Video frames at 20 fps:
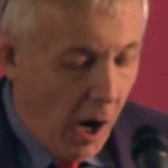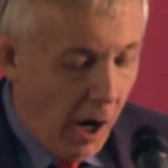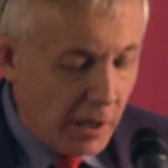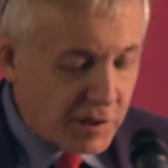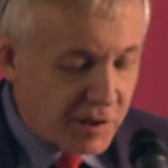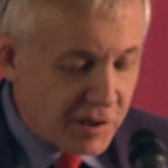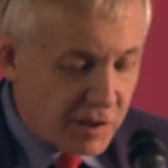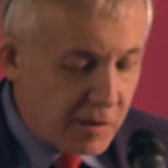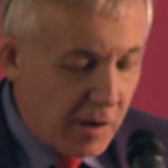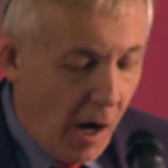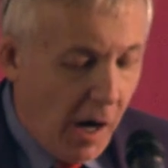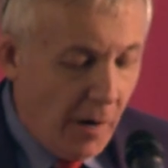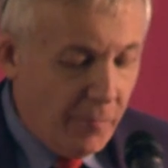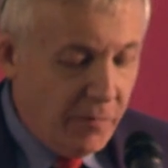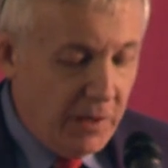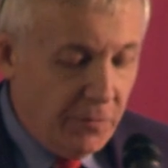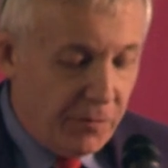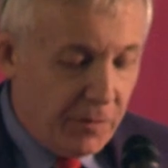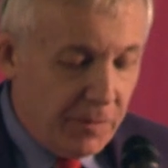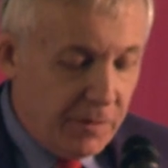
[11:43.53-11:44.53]
are
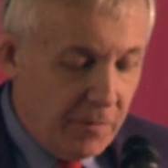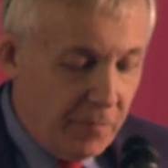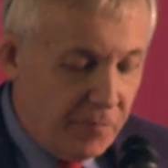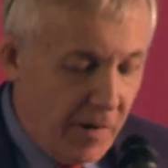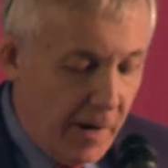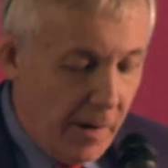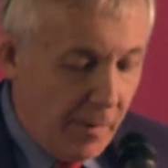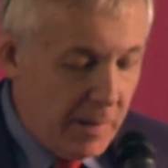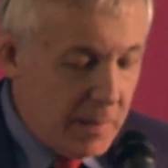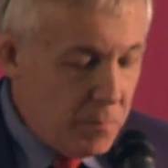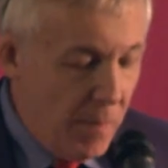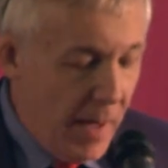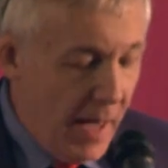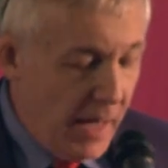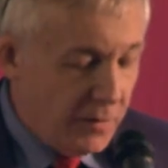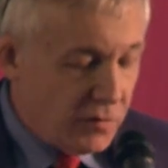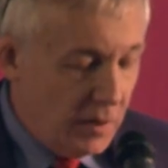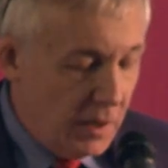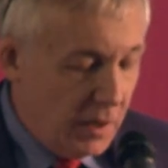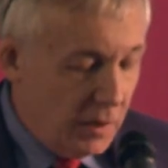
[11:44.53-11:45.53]
starving for the very
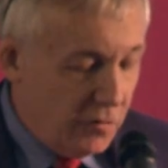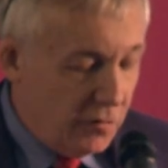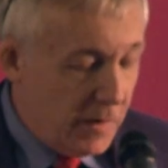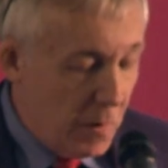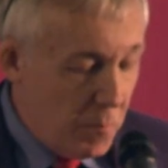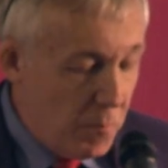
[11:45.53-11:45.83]
message